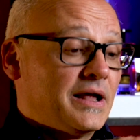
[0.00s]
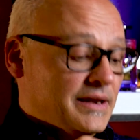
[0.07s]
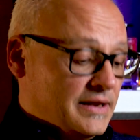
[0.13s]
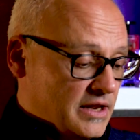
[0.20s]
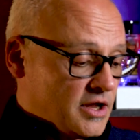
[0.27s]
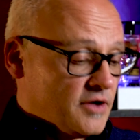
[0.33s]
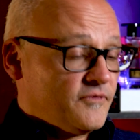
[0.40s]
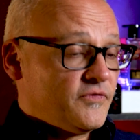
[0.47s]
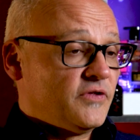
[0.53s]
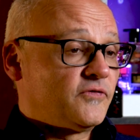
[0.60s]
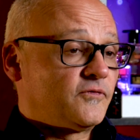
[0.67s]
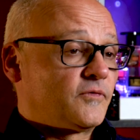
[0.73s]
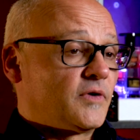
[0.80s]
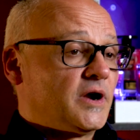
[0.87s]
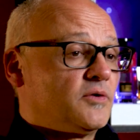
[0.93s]
I love
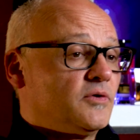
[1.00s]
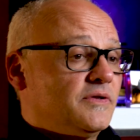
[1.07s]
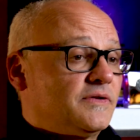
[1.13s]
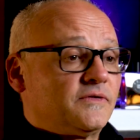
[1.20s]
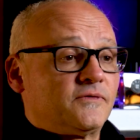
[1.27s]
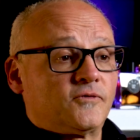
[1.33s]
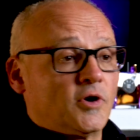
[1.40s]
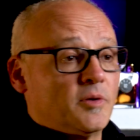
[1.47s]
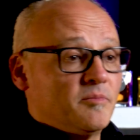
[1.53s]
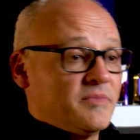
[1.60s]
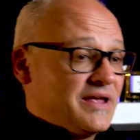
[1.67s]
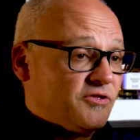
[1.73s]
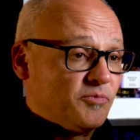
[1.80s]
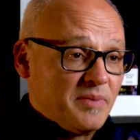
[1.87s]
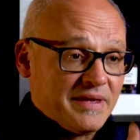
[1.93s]
this fragrance from
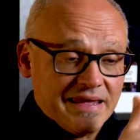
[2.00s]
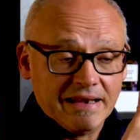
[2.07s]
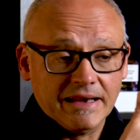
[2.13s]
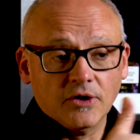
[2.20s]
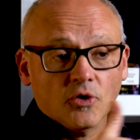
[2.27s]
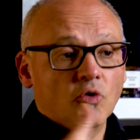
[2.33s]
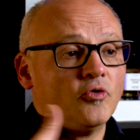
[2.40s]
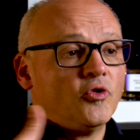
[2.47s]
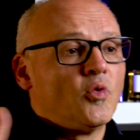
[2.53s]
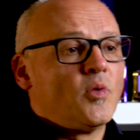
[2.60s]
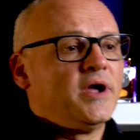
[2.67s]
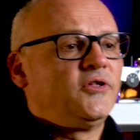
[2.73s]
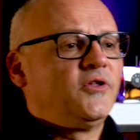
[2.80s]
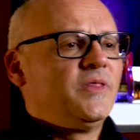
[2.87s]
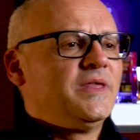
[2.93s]
its beginning all the
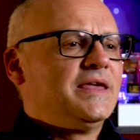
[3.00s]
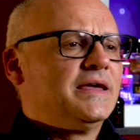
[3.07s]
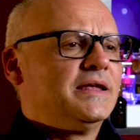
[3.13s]
way to the